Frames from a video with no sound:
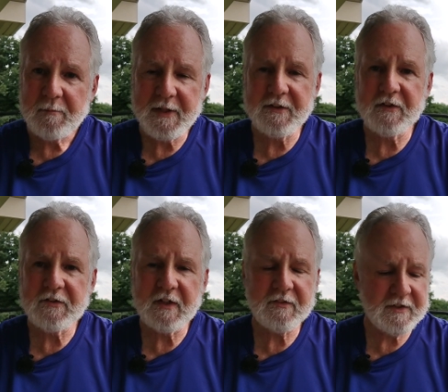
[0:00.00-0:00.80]
Peter
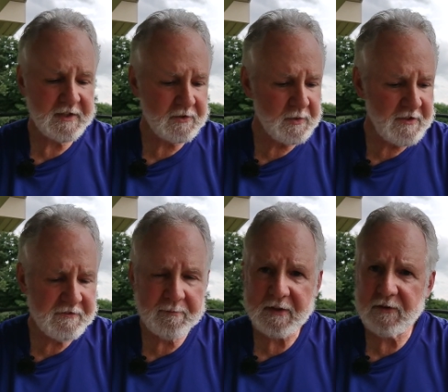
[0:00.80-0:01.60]
says, Get away
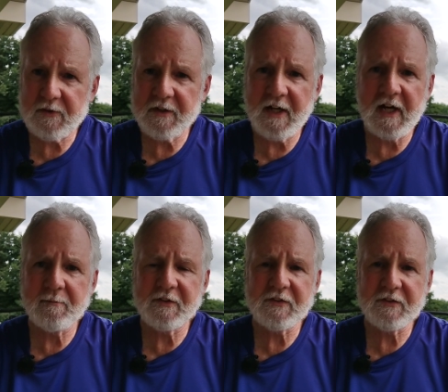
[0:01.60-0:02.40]
from me, Lord,
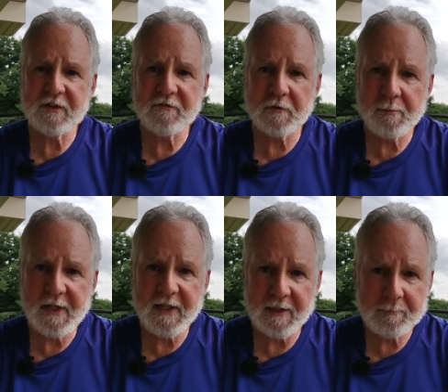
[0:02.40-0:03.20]
I'm a sinful
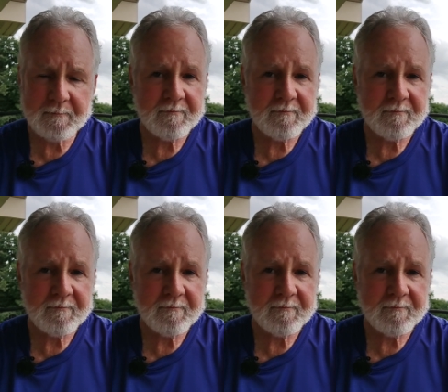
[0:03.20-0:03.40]
man.